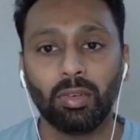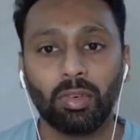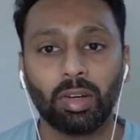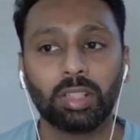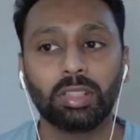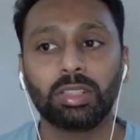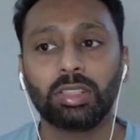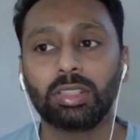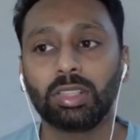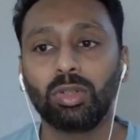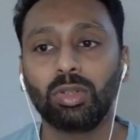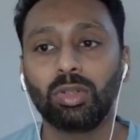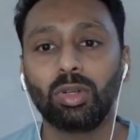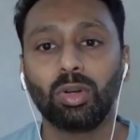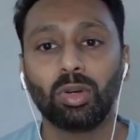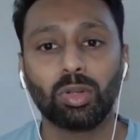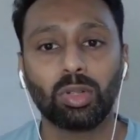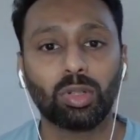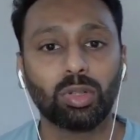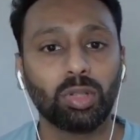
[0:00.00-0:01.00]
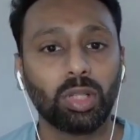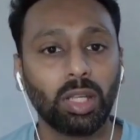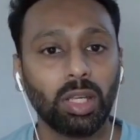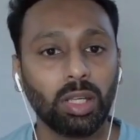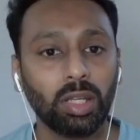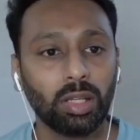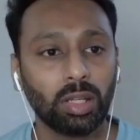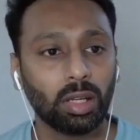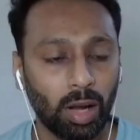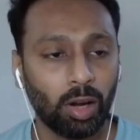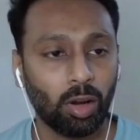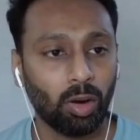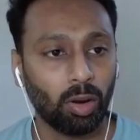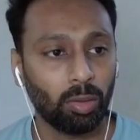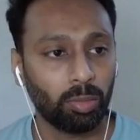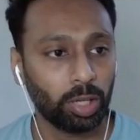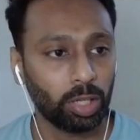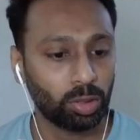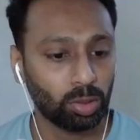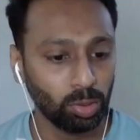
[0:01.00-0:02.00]
once you go to the
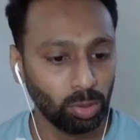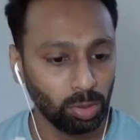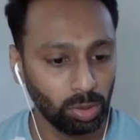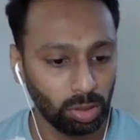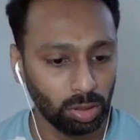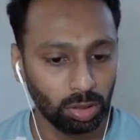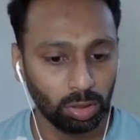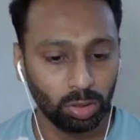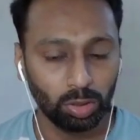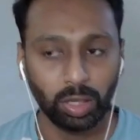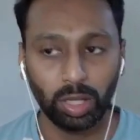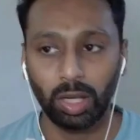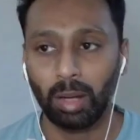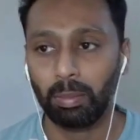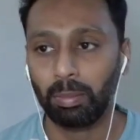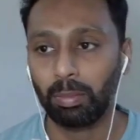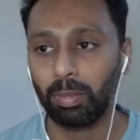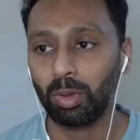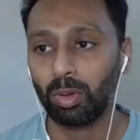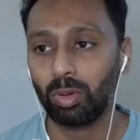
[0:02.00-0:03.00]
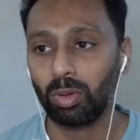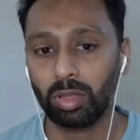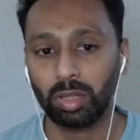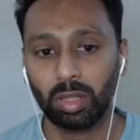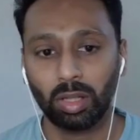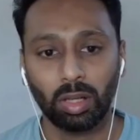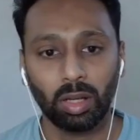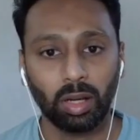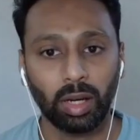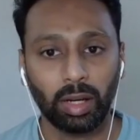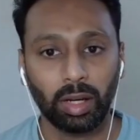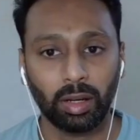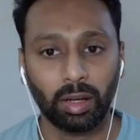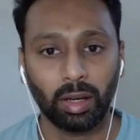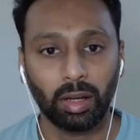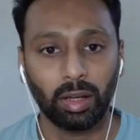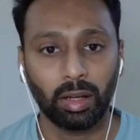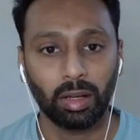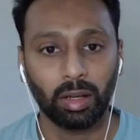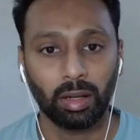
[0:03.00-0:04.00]
Adobe tool, you can upload the
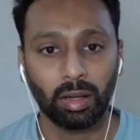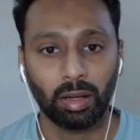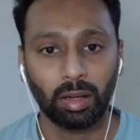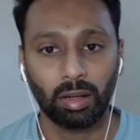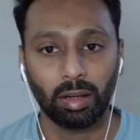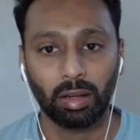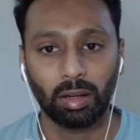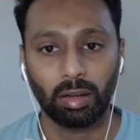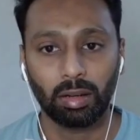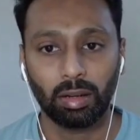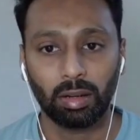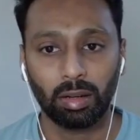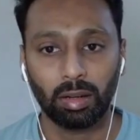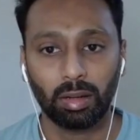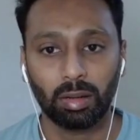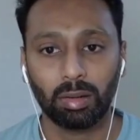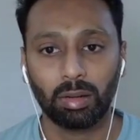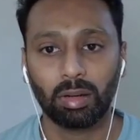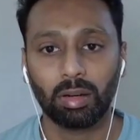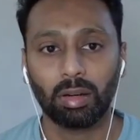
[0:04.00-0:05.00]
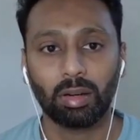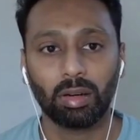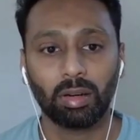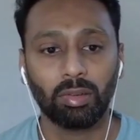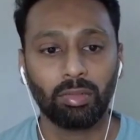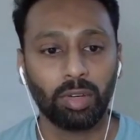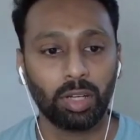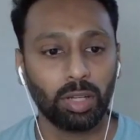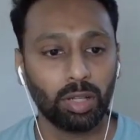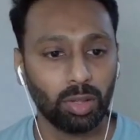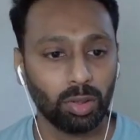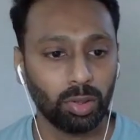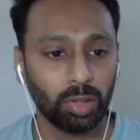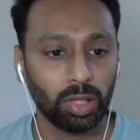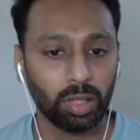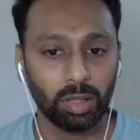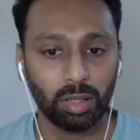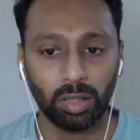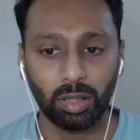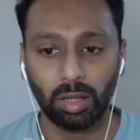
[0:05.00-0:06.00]
entire video
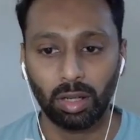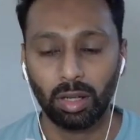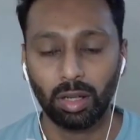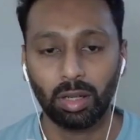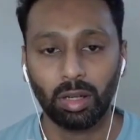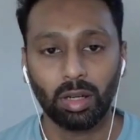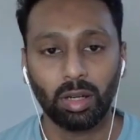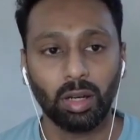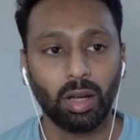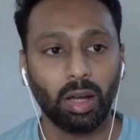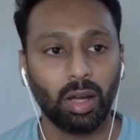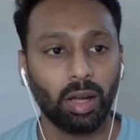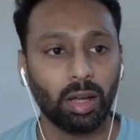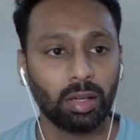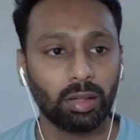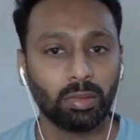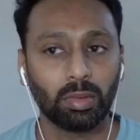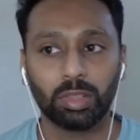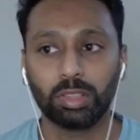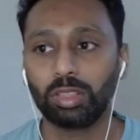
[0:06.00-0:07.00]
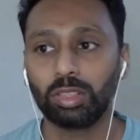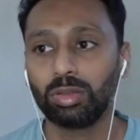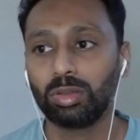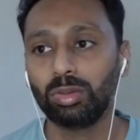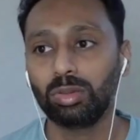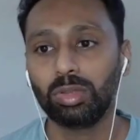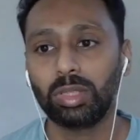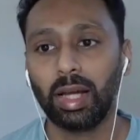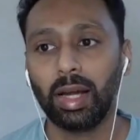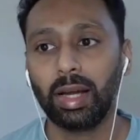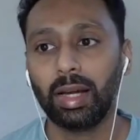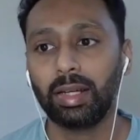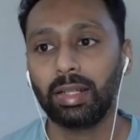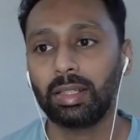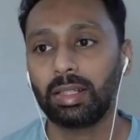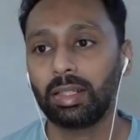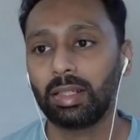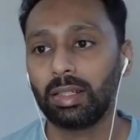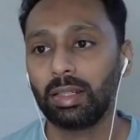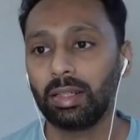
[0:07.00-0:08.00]
here. And once you do that,
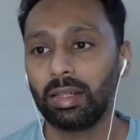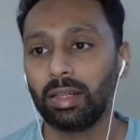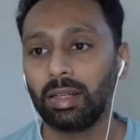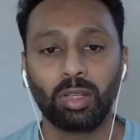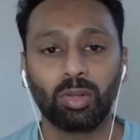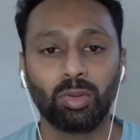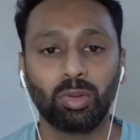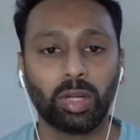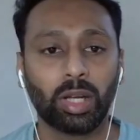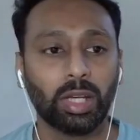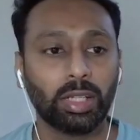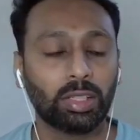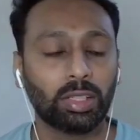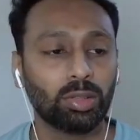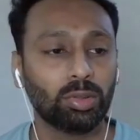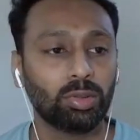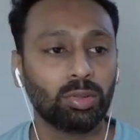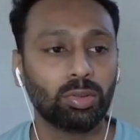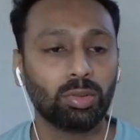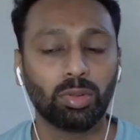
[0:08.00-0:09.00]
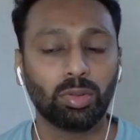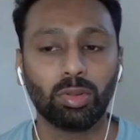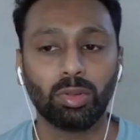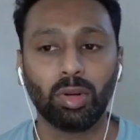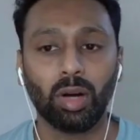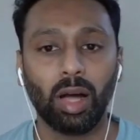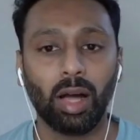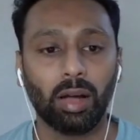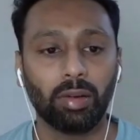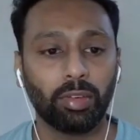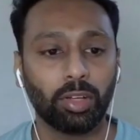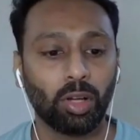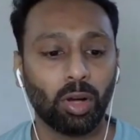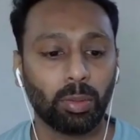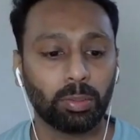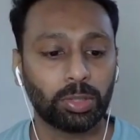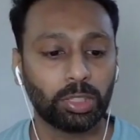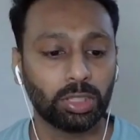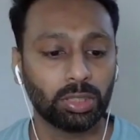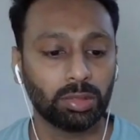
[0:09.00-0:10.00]
you get to have an
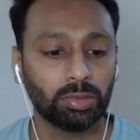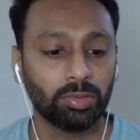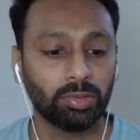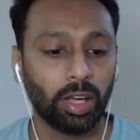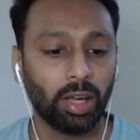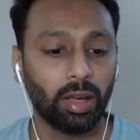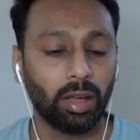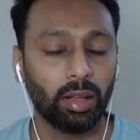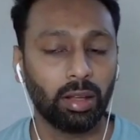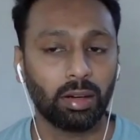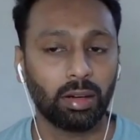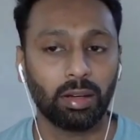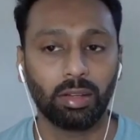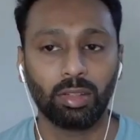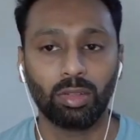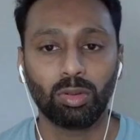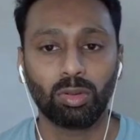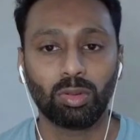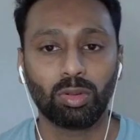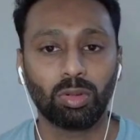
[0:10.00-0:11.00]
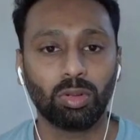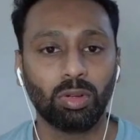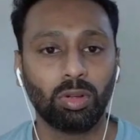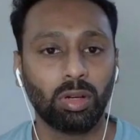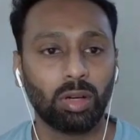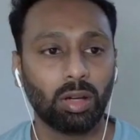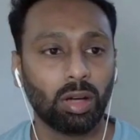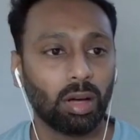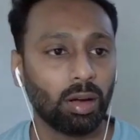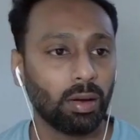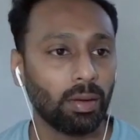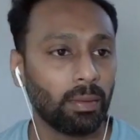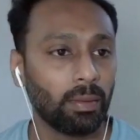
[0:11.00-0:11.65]
option where you could